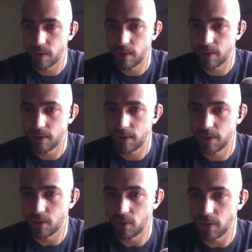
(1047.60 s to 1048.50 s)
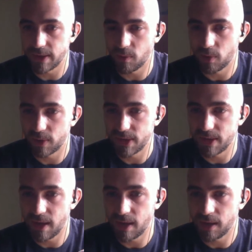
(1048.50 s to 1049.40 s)
So yeah, someone was
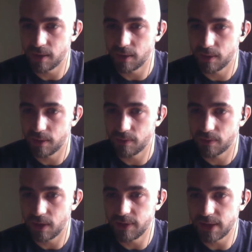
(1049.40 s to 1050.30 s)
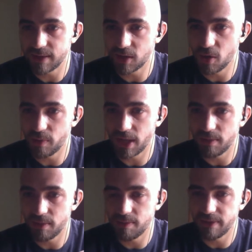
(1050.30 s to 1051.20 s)
saying, if Telescope can
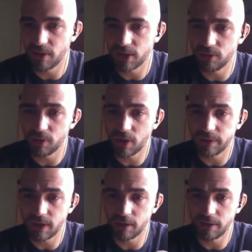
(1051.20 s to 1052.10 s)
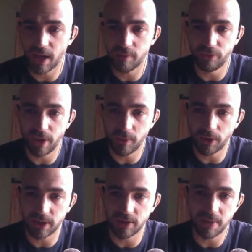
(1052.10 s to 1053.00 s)
be pivoted to a container type framework
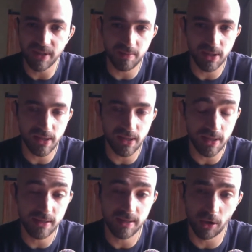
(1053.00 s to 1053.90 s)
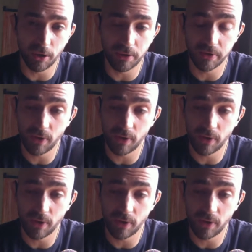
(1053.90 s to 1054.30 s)
and the possibilities start